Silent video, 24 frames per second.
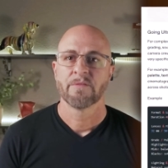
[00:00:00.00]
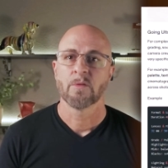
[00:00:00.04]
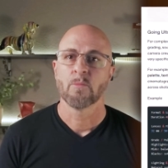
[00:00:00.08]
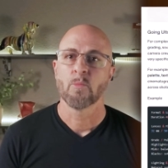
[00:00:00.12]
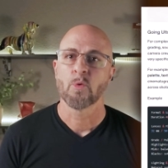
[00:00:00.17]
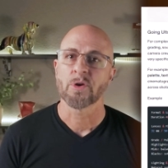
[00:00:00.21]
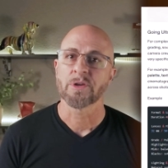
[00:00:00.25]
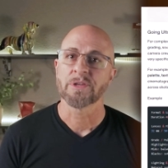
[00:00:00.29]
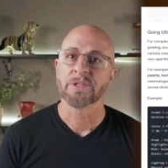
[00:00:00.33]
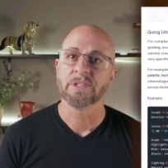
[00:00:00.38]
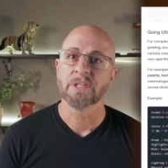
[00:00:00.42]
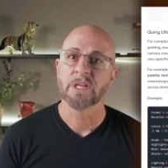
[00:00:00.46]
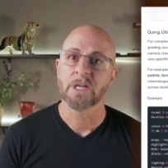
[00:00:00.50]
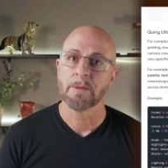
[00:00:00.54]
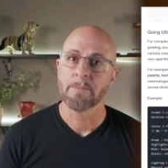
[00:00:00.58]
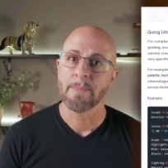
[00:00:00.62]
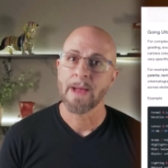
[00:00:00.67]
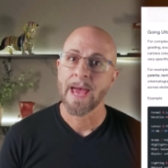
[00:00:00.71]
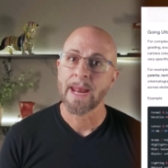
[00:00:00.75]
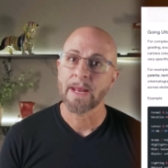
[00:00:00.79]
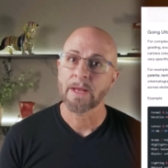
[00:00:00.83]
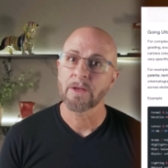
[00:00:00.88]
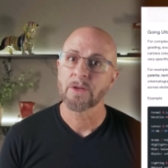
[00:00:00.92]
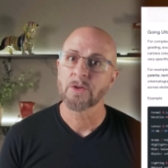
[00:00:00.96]
For more
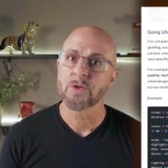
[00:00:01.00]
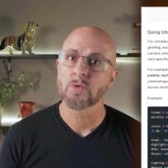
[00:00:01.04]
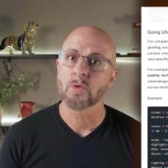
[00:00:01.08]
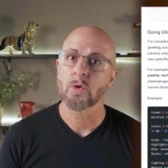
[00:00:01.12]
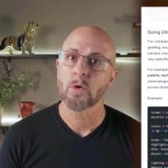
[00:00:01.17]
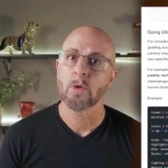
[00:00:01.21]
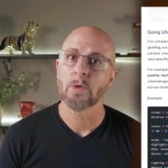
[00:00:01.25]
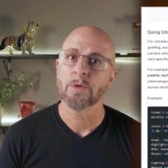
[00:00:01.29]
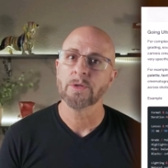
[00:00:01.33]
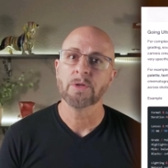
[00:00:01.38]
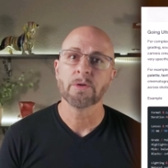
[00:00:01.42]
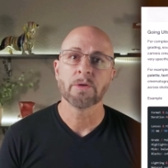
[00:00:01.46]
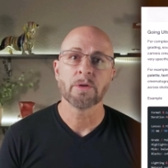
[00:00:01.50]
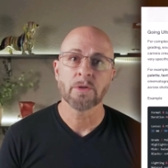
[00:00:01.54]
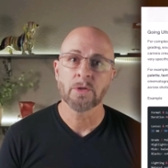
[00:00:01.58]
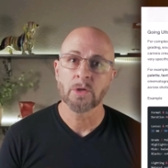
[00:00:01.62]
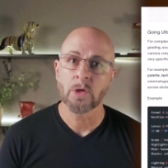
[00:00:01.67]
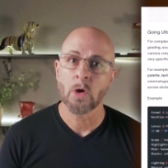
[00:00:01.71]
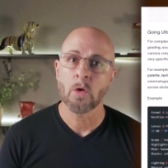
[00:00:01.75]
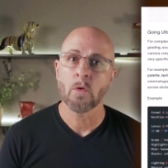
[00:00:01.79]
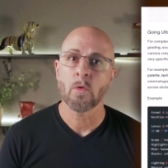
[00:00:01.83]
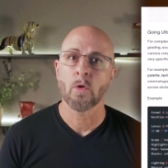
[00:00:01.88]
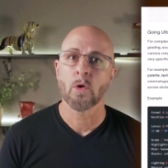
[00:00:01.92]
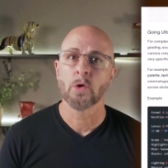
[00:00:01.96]
cinematic control, you can
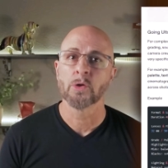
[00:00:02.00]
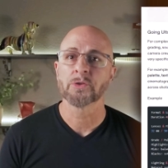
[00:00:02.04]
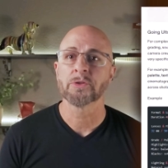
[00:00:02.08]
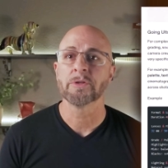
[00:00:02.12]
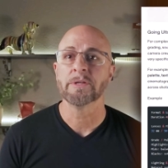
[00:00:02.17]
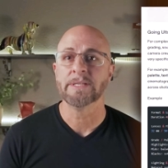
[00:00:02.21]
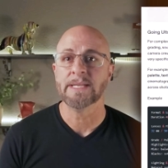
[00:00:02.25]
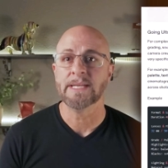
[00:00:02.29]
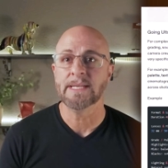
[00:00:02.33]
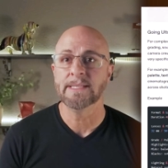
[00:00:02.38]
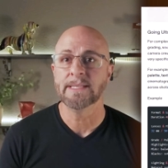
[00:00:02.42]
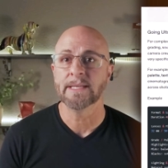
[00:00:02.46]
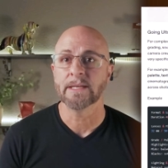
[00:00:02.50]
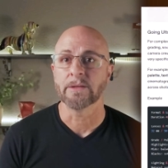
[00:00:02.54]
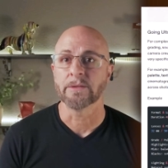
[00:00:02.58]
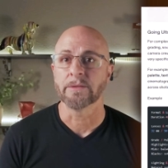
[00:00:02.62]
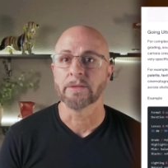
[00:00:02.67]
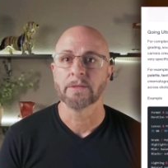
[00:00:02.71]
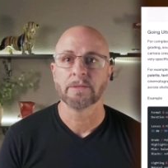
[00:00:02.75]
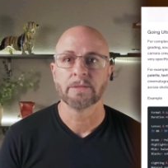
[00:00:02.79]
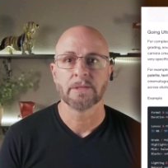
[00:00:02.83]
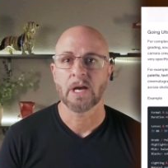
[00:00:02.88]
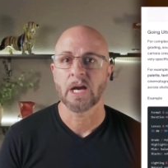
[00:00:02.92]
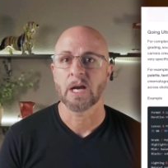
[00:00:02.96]
go ultra
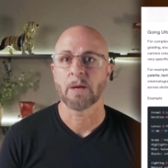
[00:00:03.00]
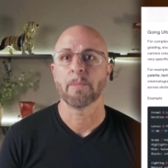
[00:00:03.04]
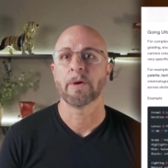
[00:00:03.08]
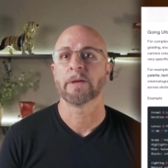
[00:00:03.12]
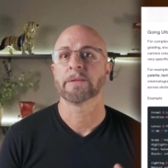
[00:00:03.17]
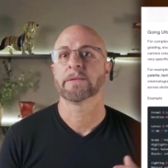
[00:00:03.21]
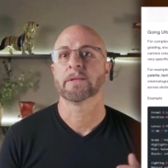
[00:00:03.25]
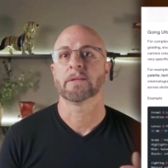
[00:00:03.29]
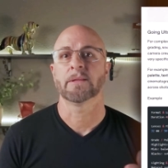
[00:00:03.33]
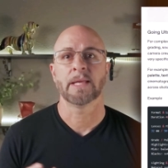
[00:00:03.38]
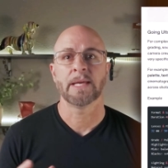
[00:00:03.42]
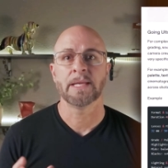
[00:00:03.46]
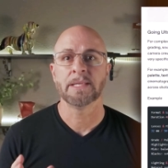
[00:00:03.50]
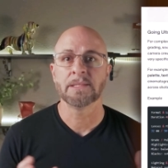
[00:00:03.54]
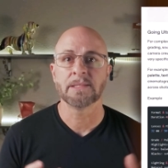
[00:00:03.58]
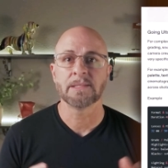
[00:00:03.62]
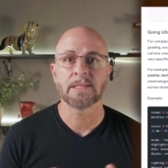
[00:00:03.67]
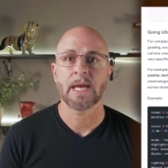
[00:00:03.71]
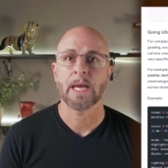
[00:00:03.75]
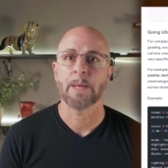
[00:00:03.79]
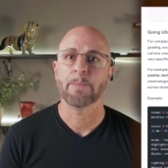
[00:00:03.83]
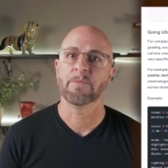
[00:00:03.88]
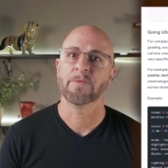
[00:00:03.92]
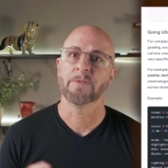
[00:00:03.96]
detailed. Talk about the
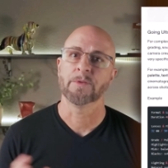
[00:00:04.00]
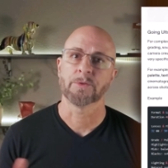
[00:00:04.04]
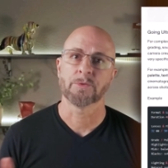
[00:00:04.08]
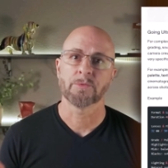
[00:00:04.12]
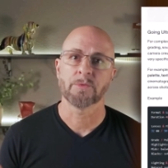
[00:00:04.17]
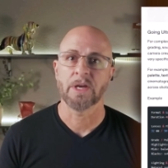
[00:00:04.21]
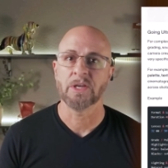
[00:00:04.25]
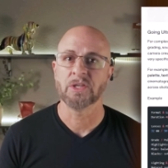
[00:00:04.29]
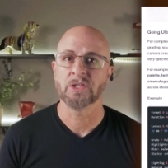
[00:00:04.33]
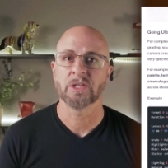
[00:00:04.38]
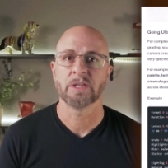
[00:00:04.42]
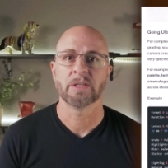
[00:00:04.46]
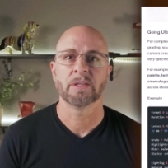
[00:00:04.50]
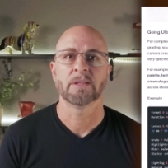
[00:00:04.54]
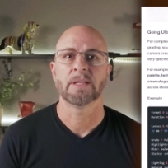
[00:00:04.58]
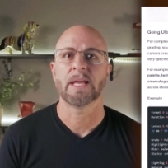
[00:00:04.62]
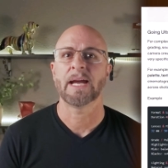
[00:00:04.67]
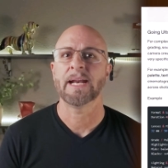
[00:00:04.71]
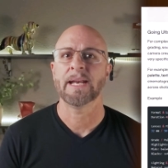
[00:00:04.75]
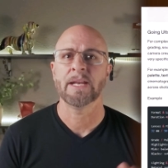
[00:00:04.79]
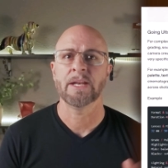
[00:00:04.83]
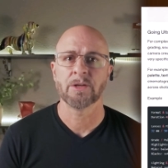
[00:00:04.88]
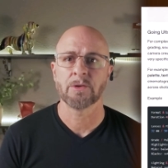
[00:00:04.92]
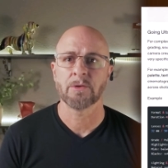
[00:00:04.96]
lens type, filtration,
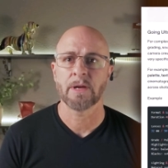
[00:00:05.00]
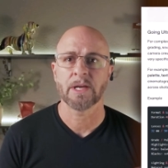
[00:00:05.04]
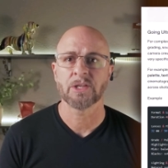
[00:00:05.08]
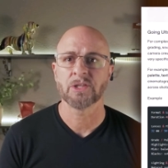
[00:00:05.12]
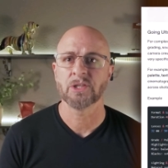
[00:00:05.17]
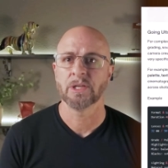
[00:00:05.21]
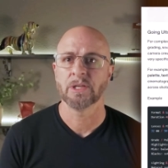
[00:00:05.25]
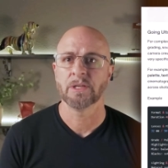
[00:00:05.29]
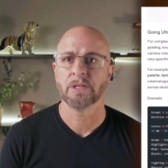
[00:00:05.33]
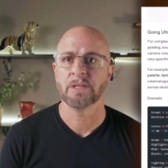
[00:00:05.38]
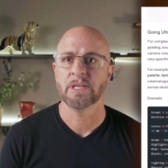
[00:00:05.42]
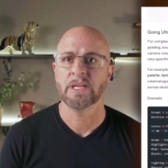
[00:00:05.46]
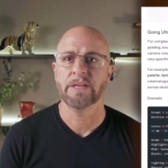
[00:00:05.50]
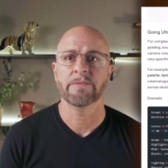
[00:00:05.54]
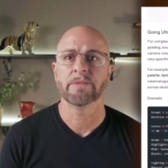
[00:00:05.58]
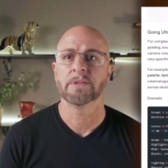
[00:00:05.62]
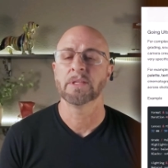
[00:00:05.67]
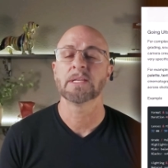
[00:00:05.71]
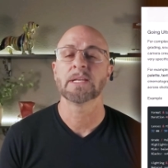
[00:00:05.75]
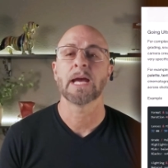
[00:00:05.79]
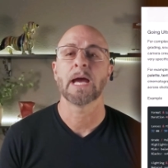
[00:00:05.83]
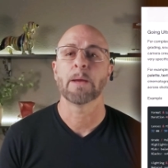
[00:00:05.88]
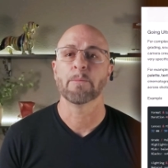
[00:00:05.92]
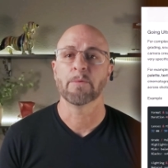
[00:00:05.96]
lighting direction,
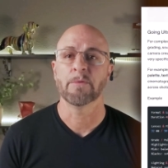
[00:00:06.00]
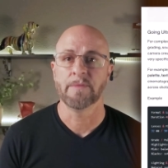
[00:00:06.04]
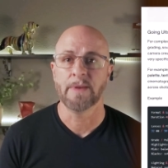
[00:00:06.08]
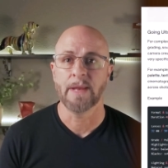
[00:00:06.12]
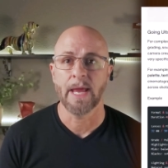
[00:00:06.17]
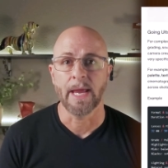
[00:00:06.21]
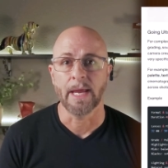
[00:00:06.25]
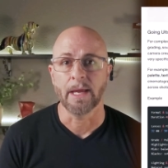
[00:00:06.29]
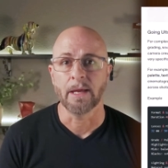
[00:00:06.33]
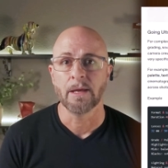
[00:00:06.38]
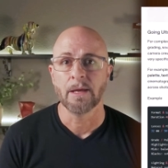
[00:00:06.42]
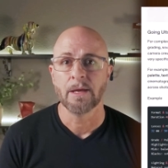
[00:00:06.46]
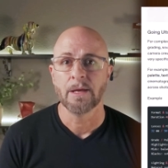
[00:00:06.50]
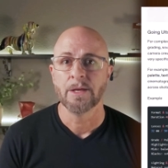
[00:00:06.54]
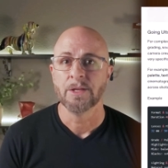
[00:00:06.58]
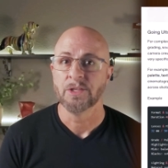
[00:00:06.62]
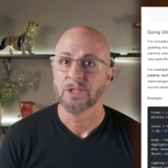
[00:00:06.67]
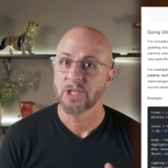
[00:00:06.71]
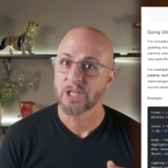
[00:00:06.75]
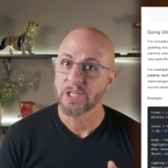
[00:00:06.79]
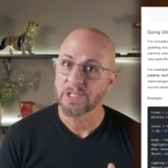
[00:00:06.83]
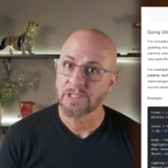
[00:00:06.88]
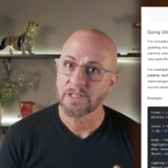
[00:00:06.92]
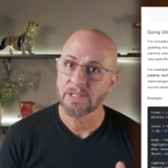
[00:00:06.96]
even the time of day.
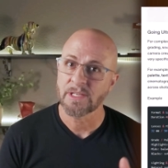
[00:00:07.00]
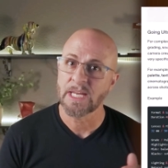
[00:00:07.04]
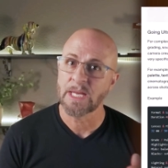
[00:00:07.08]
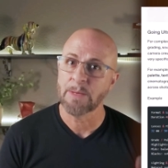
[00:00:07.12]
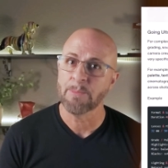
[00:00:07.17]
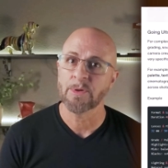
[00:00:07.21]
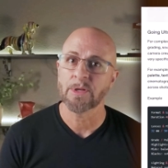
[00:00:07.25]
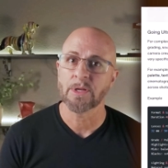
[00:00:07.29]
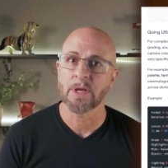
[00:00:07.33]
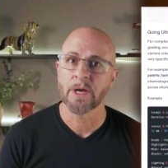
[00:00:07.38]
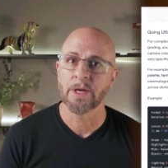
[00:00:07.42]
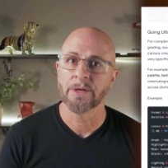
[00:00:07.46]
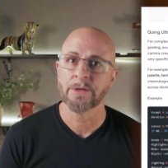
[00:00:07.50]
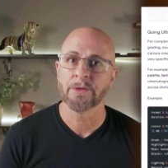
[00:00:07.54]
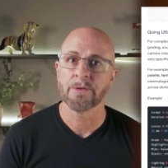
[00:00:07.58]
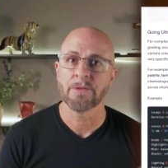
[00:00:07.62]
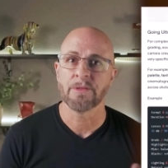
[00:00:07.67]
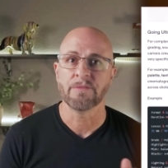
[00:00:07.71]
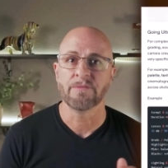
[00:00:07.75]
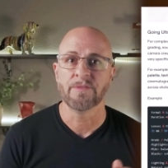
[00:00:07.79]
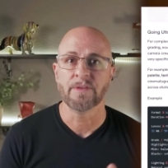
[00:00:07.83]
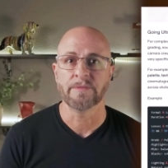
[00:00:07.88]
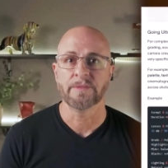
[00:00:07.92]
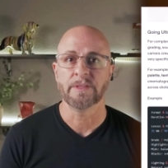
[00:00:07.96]
Just keep it under
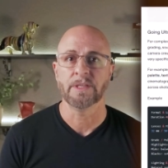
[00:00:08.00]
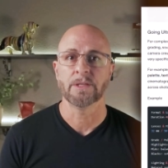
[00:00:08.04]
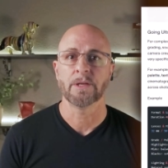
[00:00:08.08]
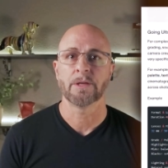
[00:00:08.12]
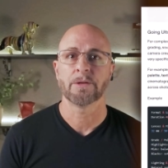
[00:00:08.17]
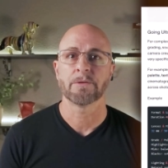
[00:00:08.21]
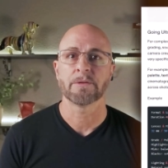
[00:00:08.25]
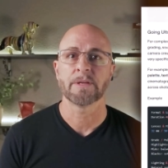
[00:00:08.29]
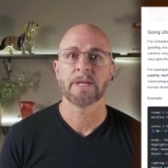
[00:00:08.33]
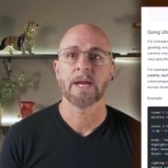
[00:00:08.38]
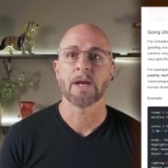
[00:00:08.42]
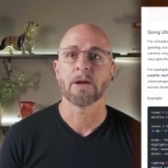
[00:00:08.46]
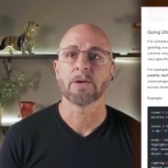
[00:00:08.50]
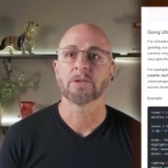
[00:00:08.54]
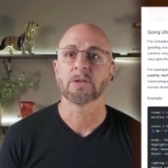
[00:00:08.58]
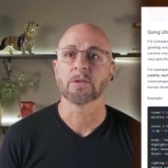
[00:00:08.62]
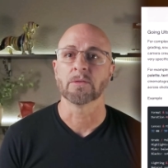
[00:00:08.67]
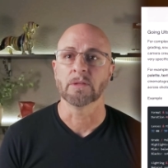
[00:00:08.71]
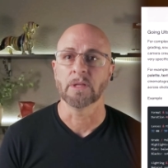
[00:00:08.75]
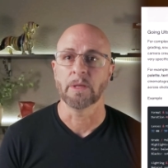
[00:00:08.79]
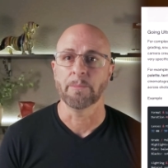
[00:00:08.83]
the fifteen hundred character